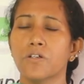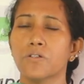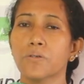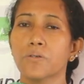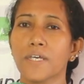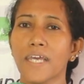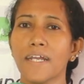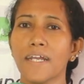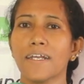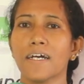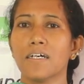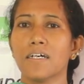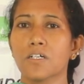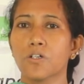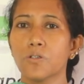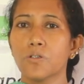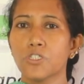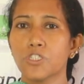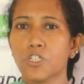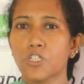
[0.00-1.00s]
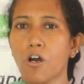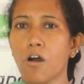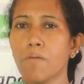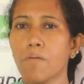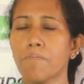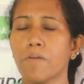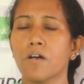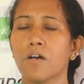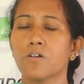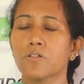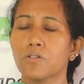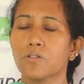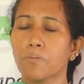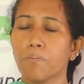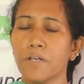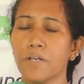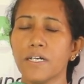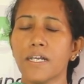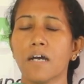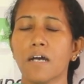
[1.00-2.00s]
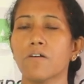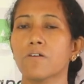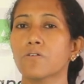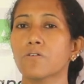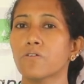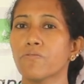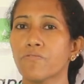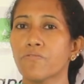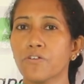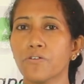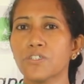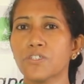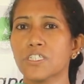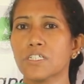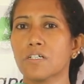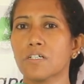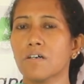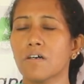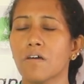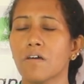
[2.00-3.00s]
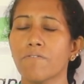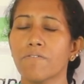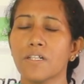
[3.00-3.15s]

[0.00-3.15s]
to get a good job, to build a good future.